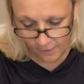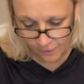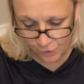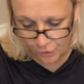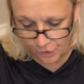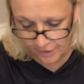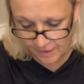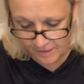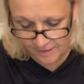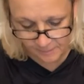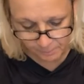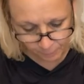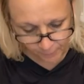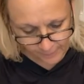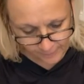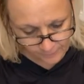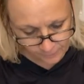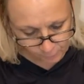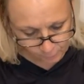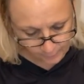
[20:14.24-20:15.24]
just
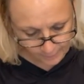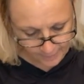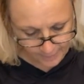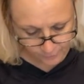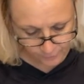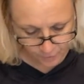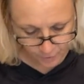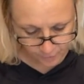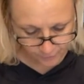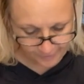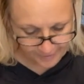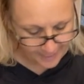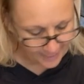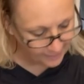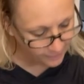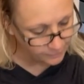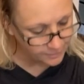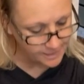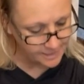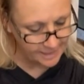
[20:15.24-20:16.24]
spread it around on the
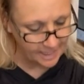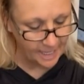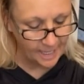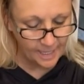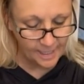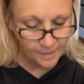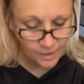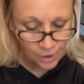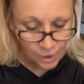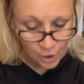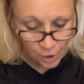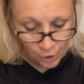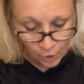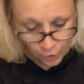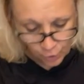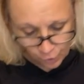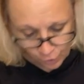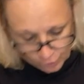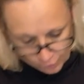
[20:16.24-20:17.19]
outside. You're